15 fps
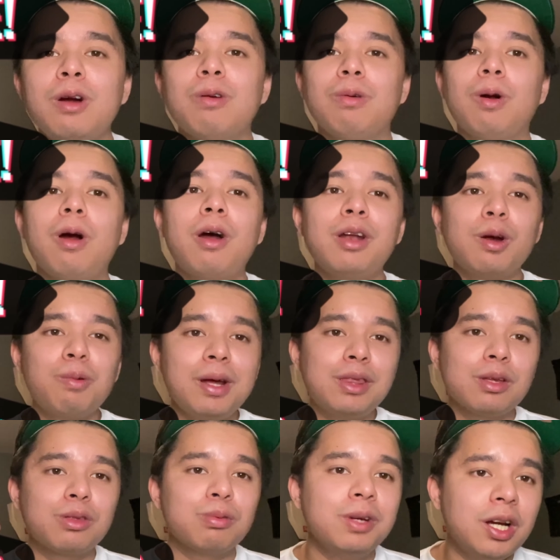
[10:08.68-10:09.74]
We're on our way
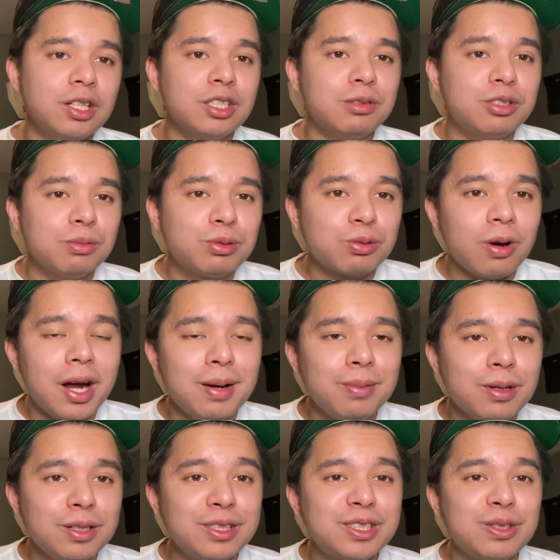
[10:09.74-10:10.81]
to 300
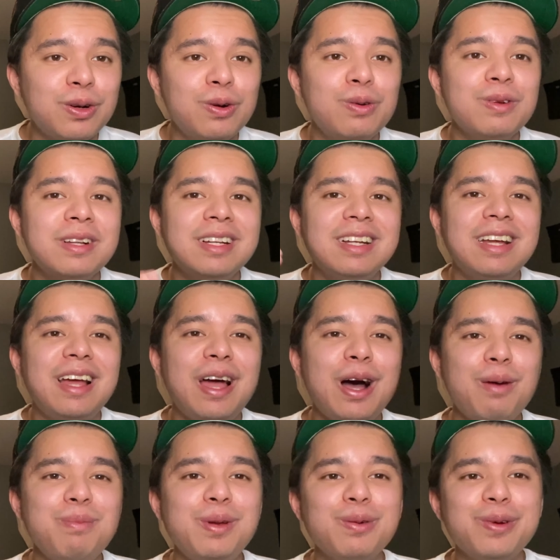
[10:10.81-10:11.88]
subscribers, so
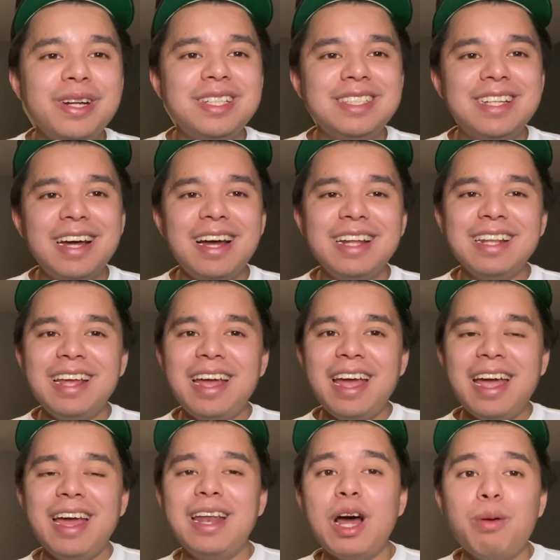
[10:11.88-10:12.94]
help me reach that.
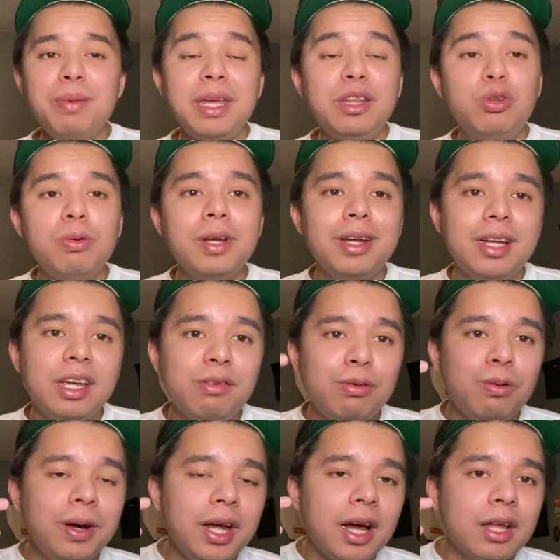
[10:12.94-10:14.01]
And I'll be doing a
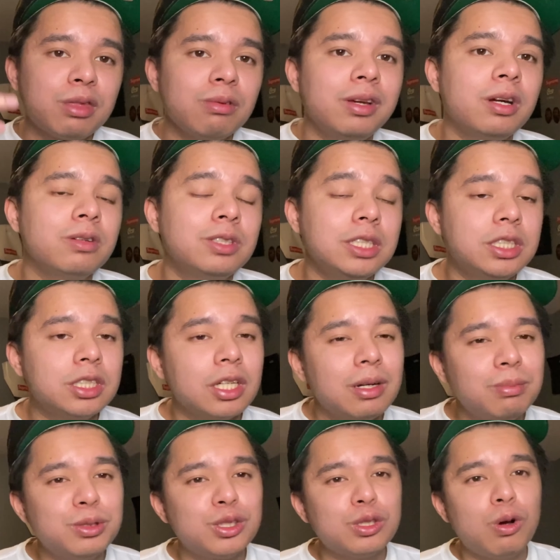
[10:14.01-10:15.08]
giveaway at 300
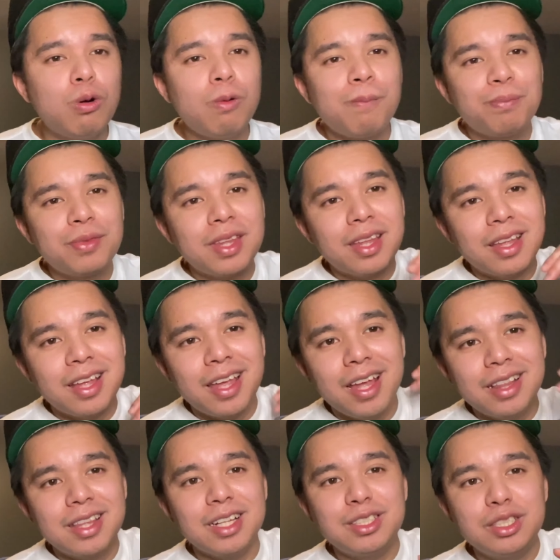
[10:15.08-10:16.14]
subs, so
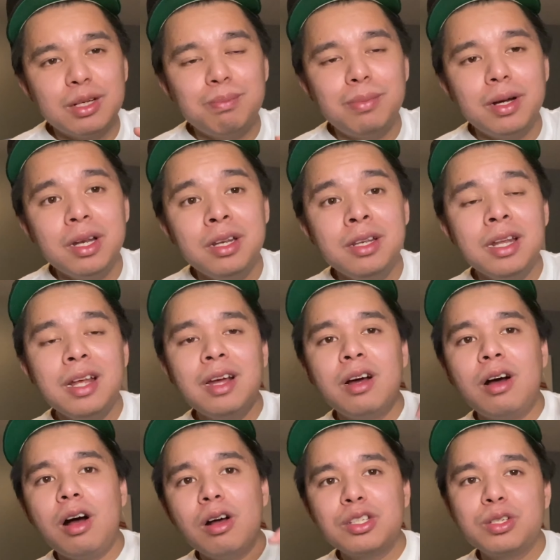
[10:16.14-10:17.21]
hit that sub button.
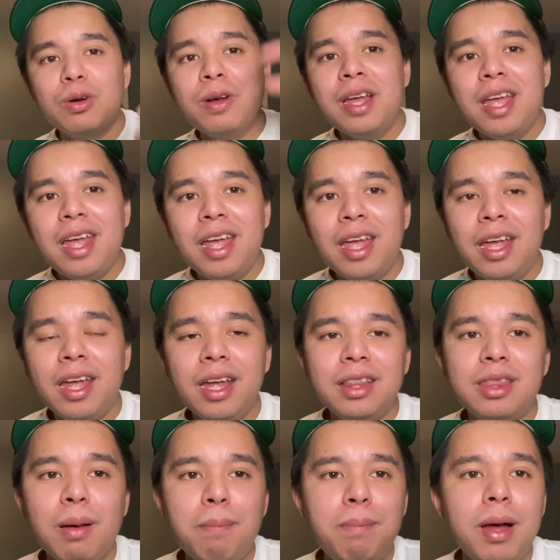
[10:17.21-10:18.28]
Also, hit
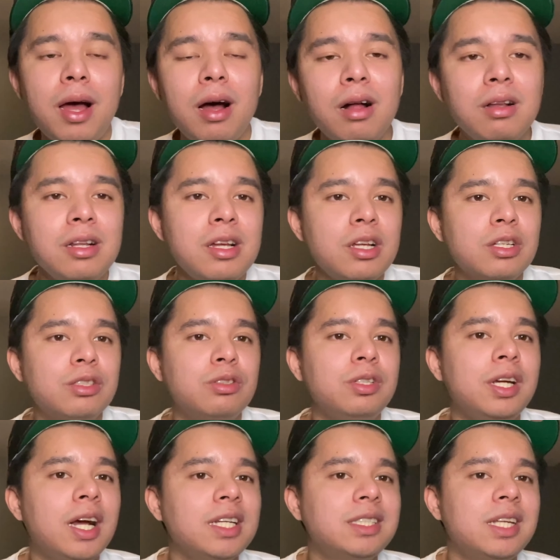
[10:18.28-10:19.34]
the bell so you
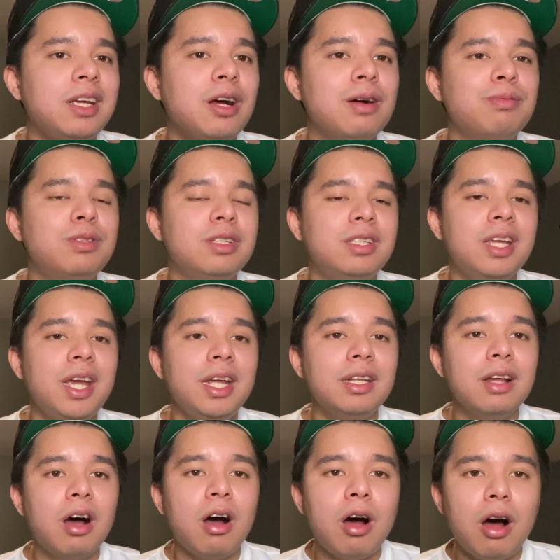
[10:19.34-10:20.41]
guys stay up to date
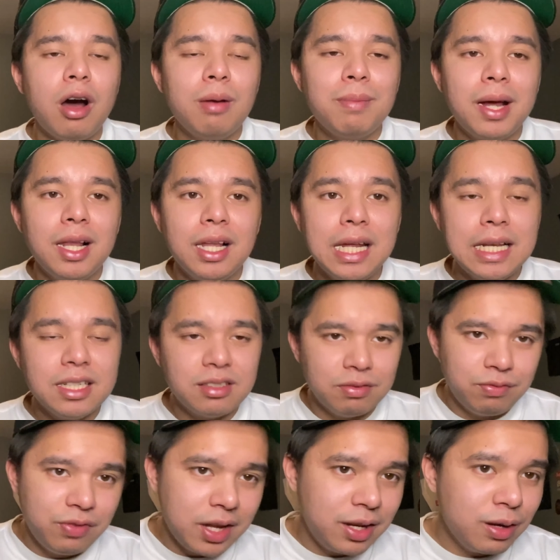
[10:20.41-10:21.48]
on my
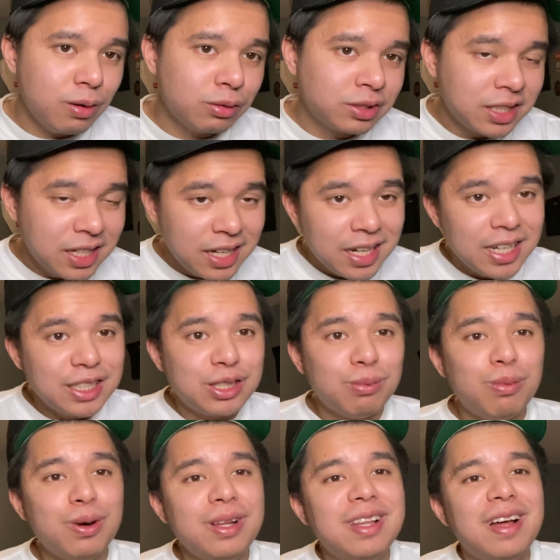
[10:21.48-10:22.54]
latest videos. It's your
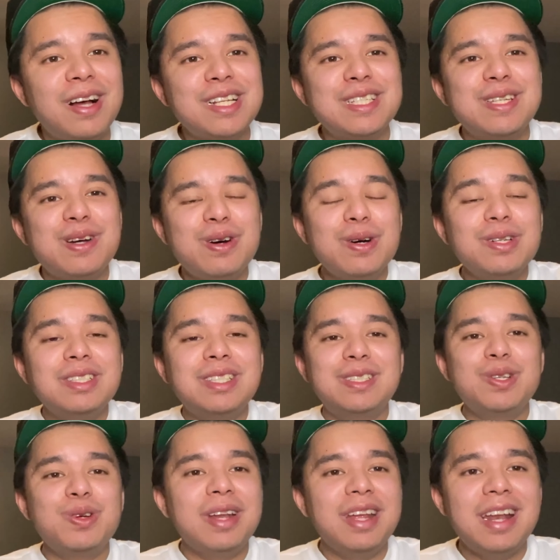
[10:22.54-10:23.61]
boy Lost Souls.
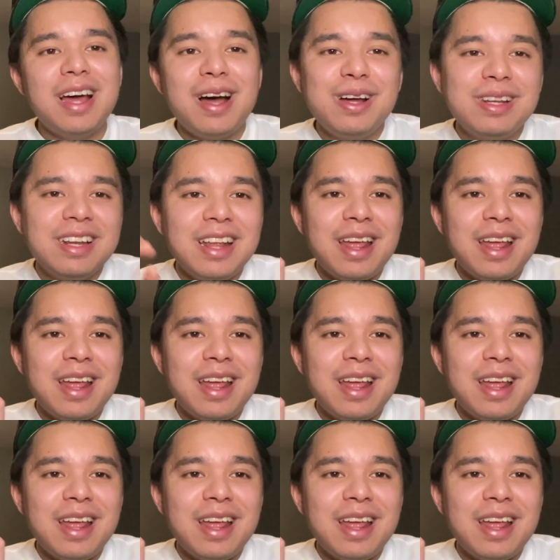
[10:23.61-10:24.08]
Tune in out.